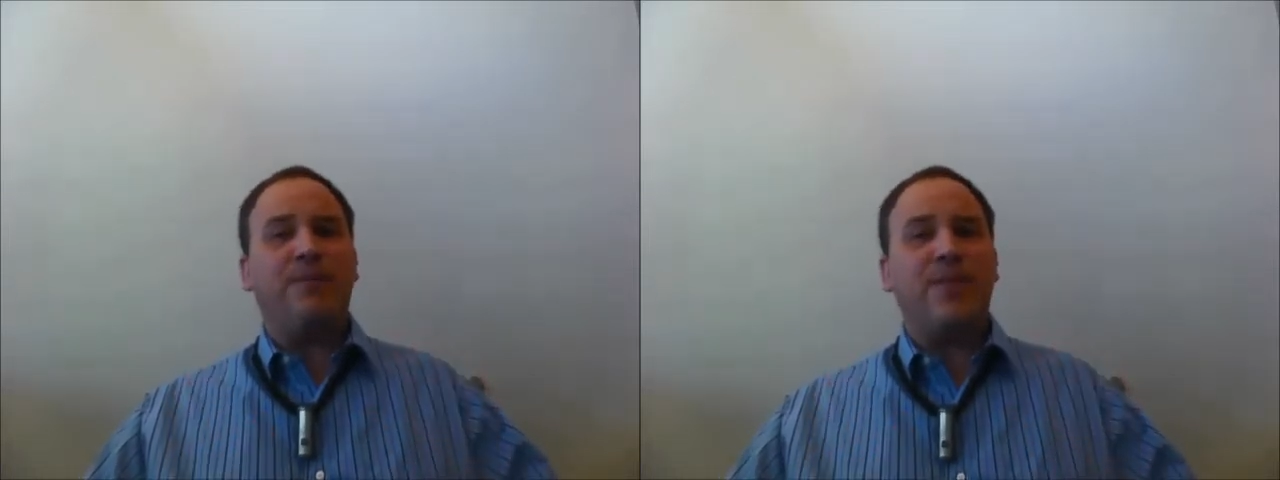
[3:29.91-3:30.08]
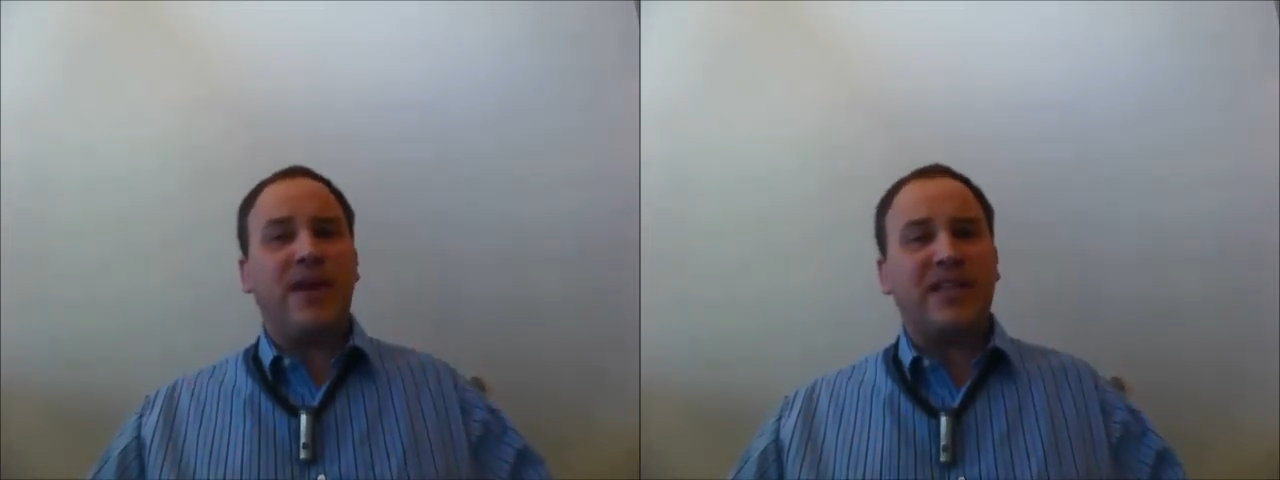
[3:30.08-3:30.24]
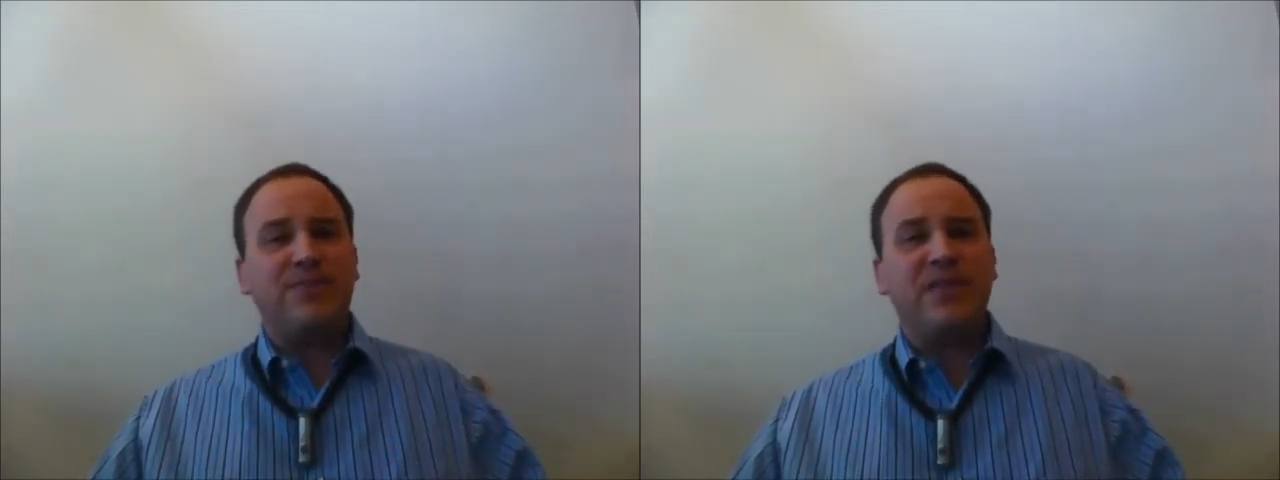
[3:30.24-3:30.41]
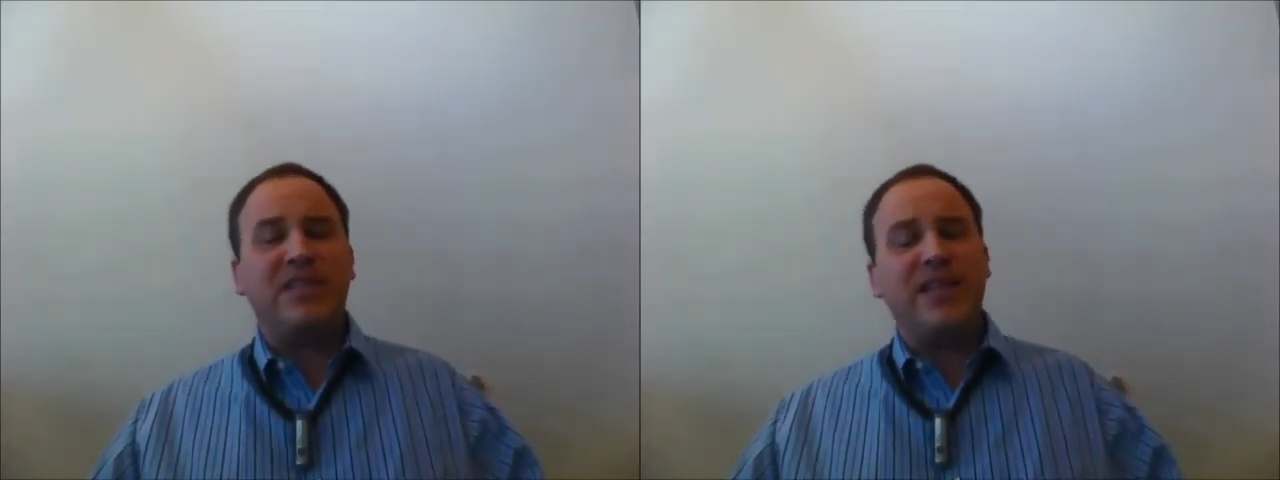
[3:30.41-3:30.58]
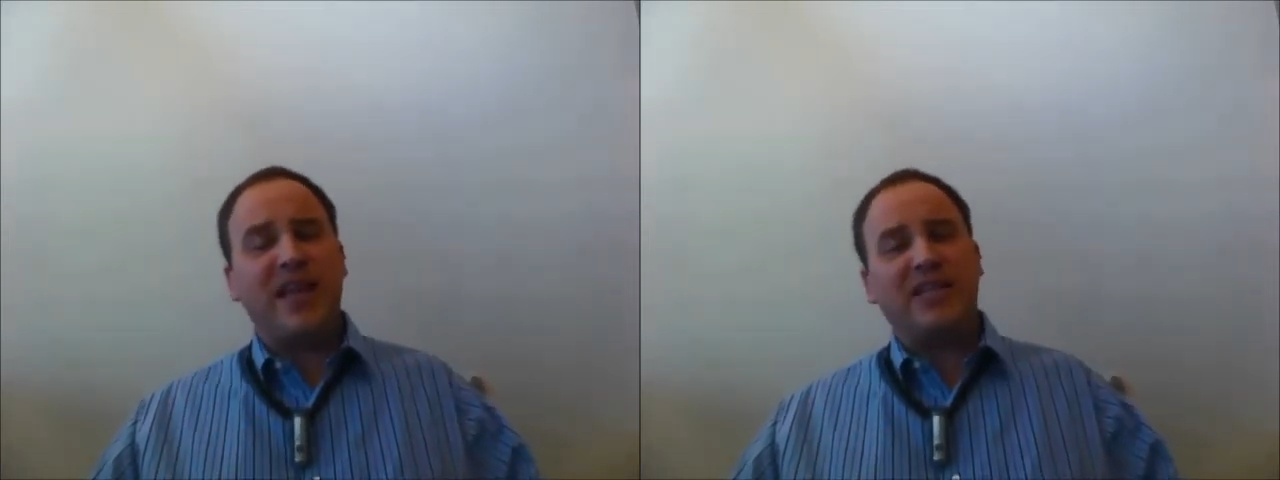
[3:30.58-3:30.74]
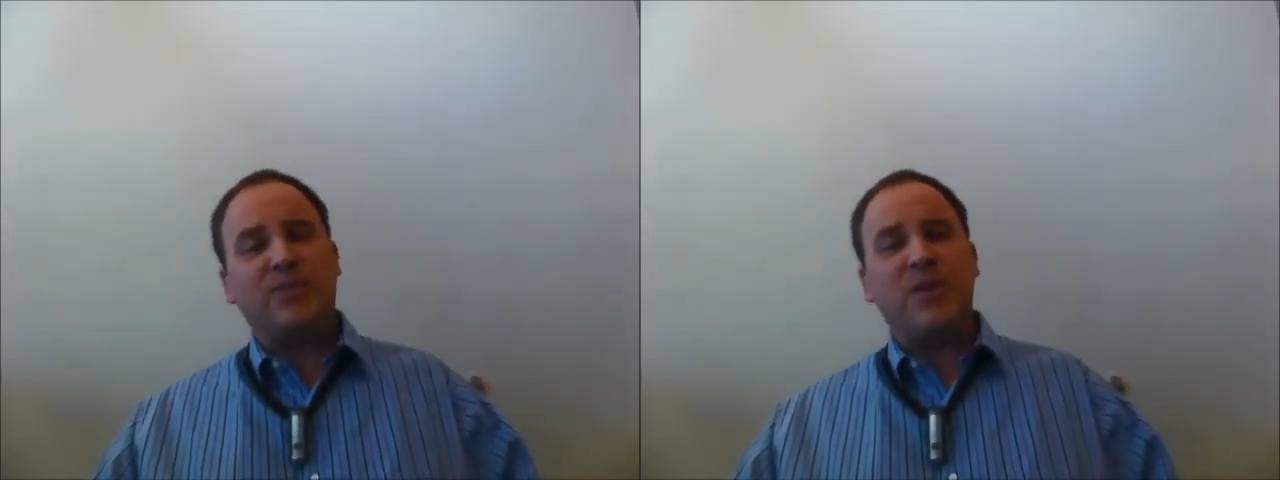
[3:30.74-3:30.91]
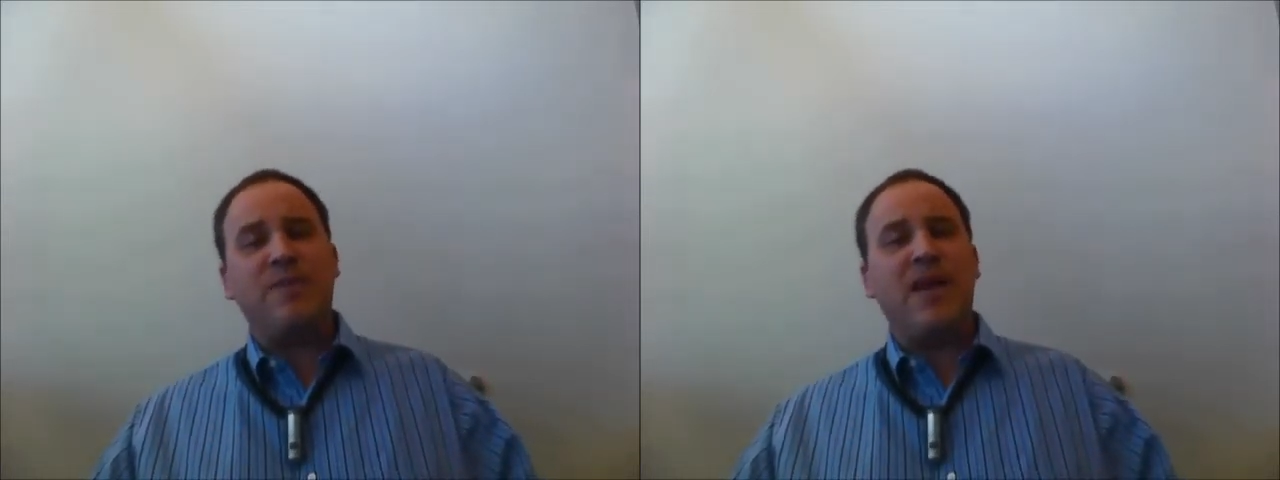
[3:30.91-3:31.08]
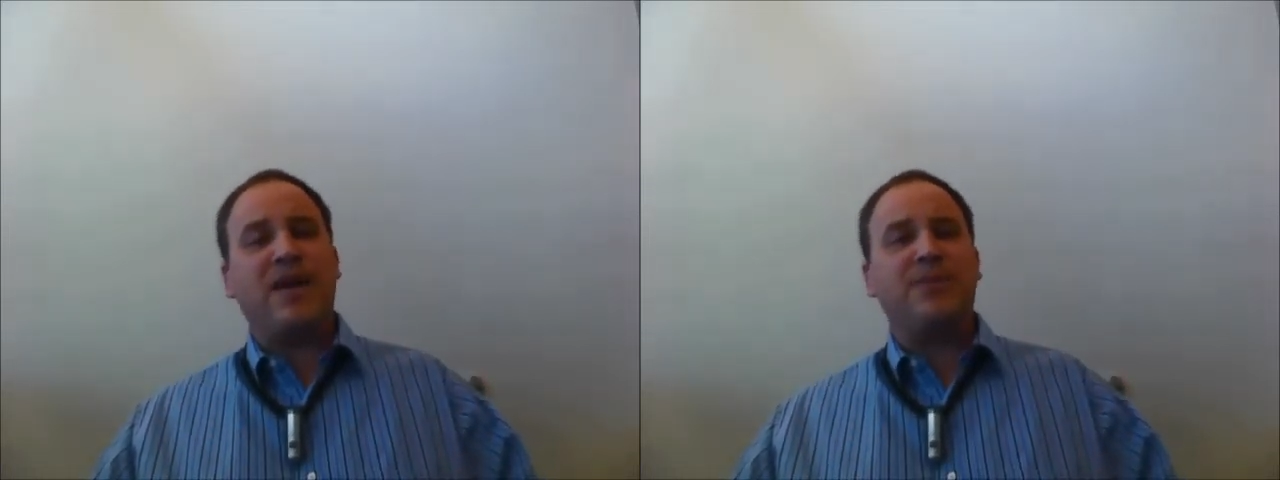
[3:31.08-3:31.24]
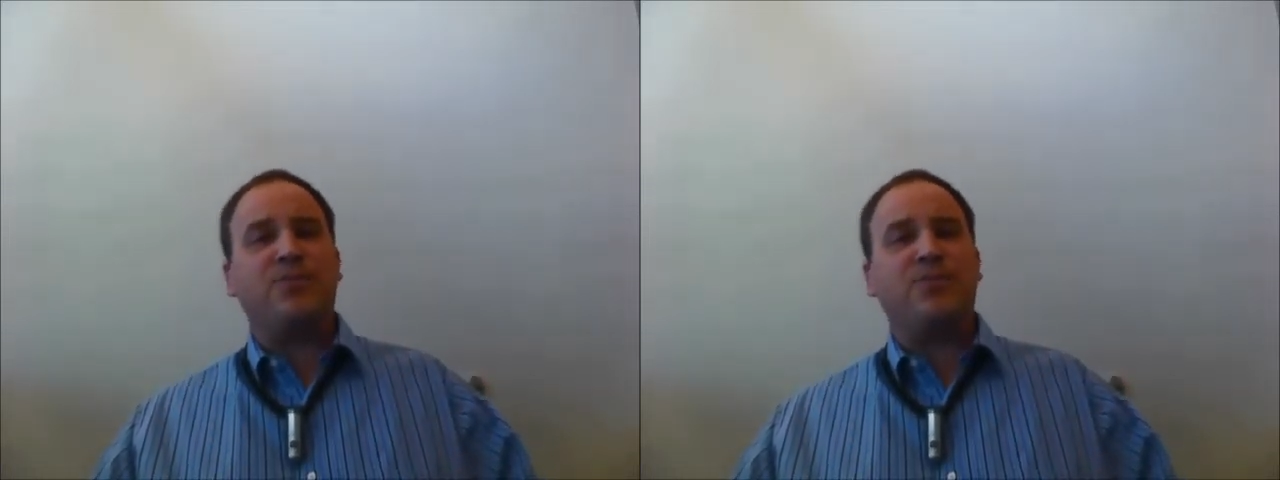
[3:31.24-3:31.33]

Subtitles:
biggest mistakes we make as